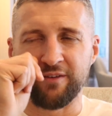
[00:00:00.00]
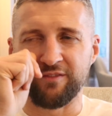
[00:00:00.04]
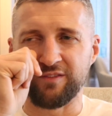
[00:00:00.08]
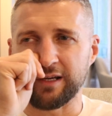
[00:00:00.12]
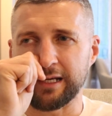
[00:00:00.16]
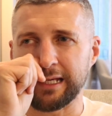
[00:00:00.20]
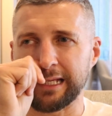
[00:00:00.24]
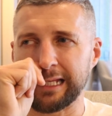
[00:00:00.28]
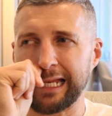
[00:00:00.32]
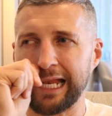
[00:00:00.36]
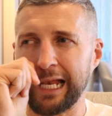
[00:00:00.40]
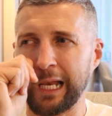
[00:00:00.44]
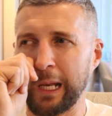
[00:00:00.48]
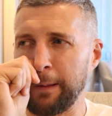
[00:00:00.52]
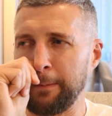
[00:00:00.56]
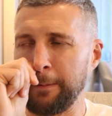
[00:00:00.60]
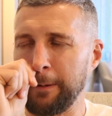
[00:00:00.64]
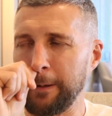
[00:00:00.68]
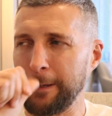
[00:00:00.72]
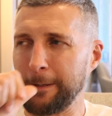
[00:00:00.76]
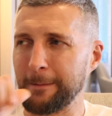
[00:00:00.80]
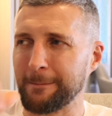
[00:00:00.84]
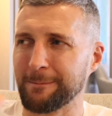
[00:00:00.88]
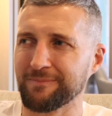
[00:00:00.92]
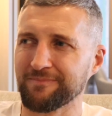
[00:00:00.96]
for Canelo.
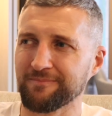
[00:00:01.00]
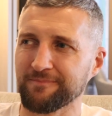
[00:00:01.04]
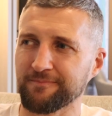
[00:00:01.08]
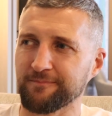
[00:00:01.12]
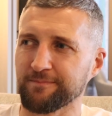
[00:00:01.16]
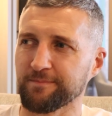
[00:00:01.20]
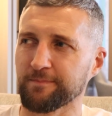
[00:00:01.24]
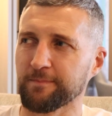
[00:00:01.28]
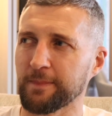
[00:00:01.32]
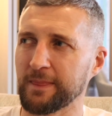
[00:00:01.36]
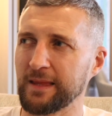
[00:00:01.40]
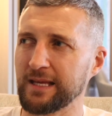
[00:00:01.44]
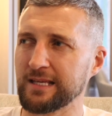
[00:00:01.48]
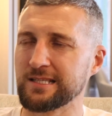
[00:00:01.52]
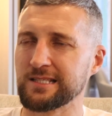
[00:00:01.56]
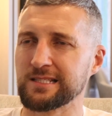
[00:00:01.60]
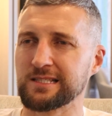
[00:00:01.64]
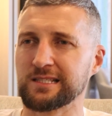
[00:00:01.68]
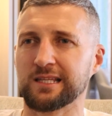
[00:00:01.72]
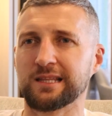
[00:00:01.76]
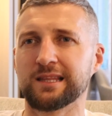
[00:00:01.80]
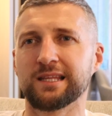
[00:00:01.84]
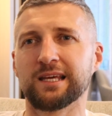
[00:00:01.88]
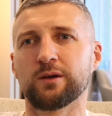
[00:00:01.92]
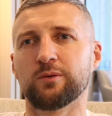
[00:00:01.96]
But this is
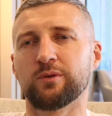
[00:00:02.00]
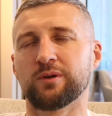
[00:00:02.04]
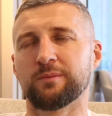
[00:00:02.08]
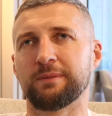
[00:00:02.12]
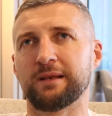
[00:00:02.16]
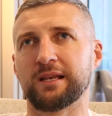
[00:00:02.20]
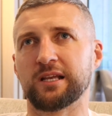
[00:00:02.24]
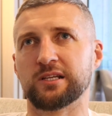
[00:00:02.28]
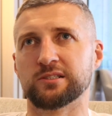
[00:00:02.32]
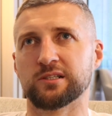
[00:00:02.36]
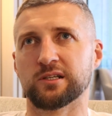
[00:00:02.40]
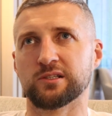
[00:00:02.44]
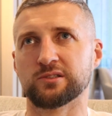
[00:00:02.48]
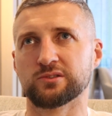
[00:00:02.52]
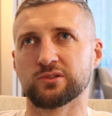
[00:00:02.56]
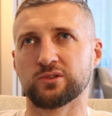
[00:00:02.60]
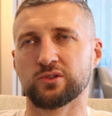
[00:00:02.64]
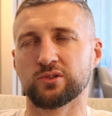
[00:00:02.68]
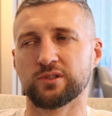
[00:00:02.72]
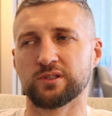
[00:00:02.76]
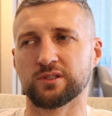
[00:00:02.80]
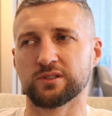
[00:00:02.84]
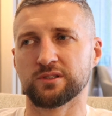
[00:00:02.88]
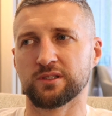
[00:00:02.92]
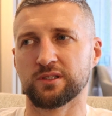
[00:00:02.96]
the thing with Billy Joe
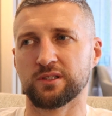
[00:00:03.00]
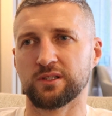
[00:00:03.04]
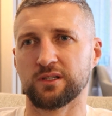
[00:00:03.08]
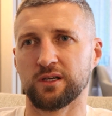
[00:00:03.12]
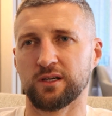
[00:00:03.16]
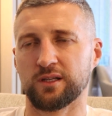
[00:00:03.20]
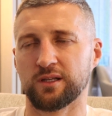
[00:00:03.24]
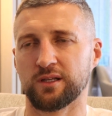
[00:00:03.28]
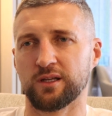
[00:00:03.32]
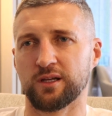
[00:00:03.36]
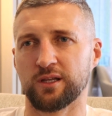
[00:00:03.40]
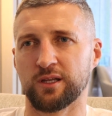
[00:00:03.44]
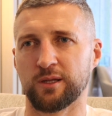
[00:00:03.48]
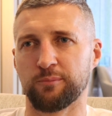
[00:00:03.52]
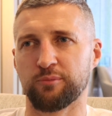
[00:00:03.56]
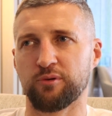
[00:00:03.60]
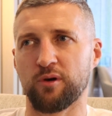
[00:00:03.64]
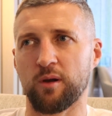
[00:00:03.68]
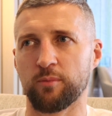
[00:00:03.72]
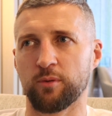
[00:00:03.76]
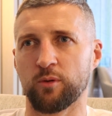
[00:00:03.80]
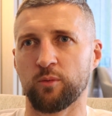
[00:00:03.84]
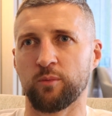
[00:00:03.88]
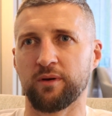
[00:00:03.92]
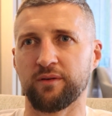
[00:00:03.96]
Saunders and, and, and the
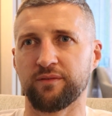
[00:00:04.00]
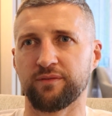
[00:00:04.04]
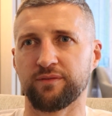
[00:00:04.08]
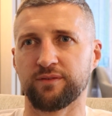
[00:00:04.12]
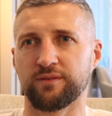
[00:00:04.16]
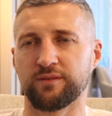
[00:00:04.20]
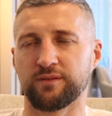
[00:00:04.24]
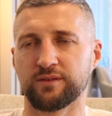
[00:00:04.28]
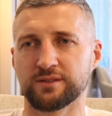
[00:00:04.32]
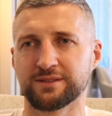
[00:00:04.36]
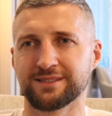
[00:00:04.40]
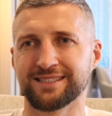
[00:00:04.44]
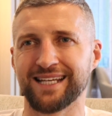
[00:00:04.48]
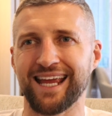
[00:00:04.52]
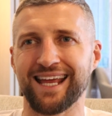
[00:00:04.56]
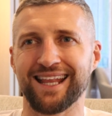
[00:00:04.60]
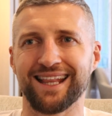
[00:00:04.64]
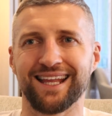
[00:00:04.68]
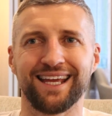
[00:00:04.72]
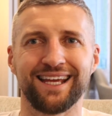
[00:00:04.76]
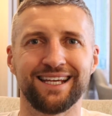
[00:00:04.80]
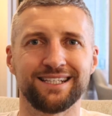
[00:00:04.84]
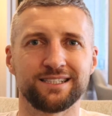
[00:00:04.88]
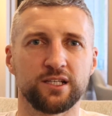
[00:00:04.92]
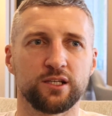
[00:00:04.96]
problem with
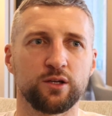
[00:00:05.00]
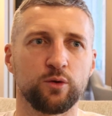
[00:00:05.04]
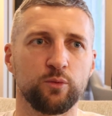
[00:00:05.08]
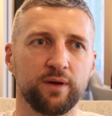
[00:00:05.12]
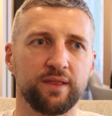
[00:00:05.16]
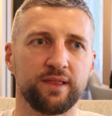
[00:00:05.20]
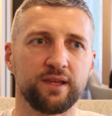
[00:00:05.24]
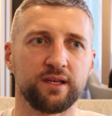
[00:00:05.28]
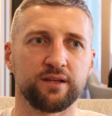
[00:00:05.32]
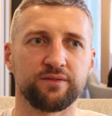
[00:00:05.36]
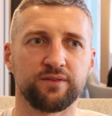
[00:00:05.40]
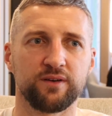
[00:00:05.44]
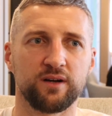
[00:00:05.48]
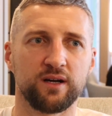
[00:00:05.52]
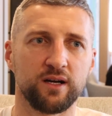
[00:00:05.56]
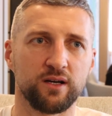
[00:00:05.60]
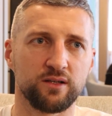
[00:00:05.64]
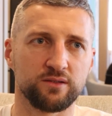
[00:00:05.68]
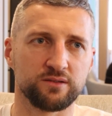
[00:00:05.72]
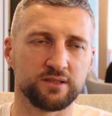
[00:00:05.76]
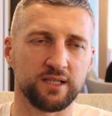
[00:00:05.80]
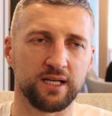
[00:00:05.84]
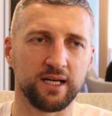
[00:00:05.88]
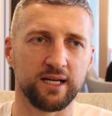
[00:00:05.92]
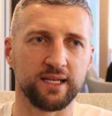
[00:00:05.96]
saying that he's going to win this fight
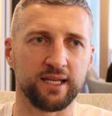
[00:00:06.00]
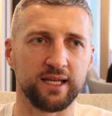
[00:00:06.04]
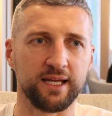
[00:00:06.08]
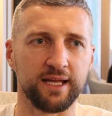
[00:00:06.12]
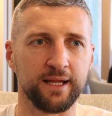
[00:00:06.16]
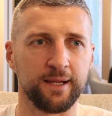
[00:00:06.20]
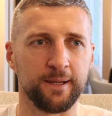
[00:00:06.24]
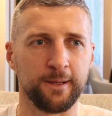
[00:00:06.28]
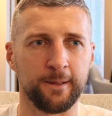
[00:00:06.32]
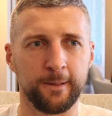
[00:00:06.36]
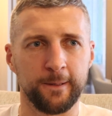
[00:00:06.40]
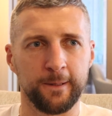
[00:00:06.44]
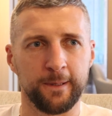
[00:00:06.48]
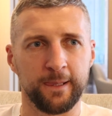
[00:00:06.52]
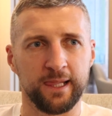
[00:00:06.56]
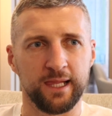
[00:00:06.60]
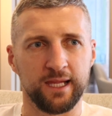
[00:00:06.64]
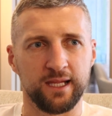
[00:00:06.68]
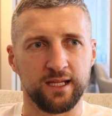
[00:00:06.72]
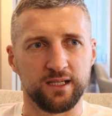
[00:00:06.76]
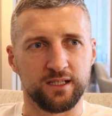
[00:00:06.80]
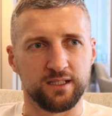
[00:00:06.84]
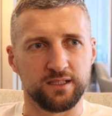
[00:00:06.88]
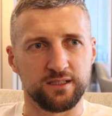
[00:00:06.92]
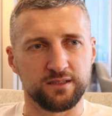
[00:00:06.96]
on Saturday.
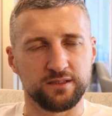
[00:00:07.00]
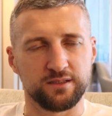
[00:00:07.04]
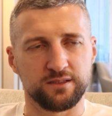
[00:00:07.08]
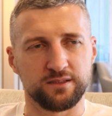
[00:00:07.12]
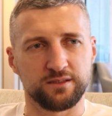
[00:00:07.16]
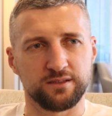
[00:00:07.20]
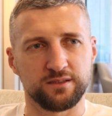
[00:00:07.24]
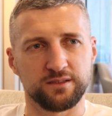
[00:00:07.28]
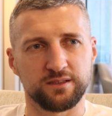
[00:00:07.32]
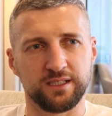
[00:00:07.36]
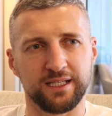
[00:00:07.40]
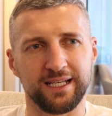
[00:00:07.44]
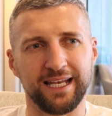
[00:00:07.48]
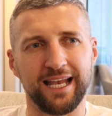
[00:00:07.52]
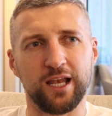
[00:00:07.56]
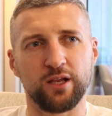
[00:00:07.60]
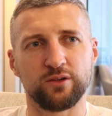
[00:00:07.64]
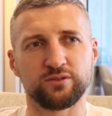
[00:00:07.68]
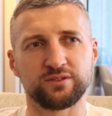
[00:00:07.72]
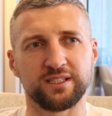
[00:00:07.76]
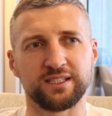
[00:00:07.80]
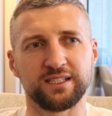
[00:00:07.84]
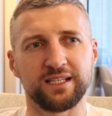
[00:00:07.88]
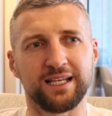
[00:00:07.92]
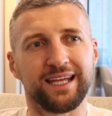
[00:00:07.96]

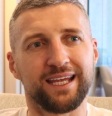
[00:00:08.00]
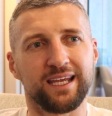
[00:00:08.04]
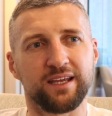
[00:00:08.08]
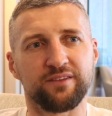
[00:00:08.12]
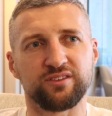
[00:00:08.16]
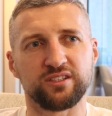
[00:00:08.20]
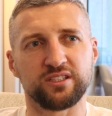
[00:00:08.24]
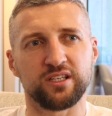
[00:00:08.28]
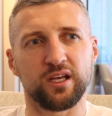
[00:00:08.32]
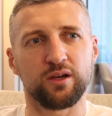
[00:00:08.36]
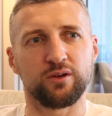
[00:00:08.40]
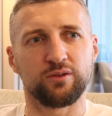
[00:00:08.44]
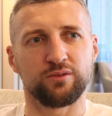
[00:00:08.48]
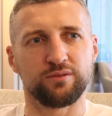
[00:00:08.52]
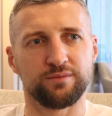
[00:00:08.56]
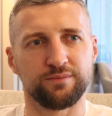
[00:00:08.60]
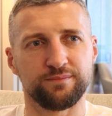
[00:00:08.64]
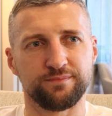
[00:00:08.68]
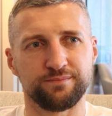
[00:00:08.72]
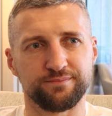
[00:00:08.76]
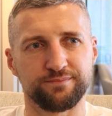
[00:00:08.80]
Canelo's in a league of his own